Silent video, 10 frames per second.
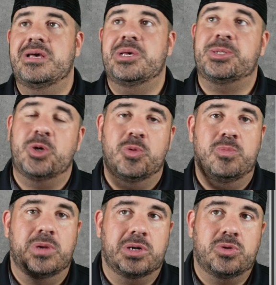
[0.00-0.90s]
So
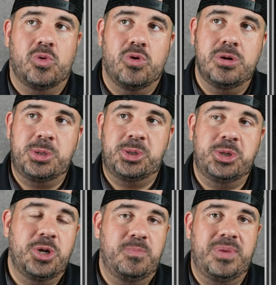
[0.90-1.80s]
McCord
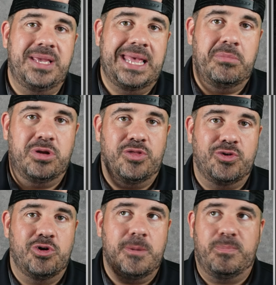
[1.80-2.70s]
should be able to
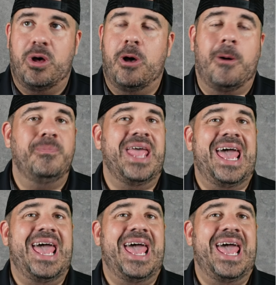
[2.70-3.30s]
throw the ball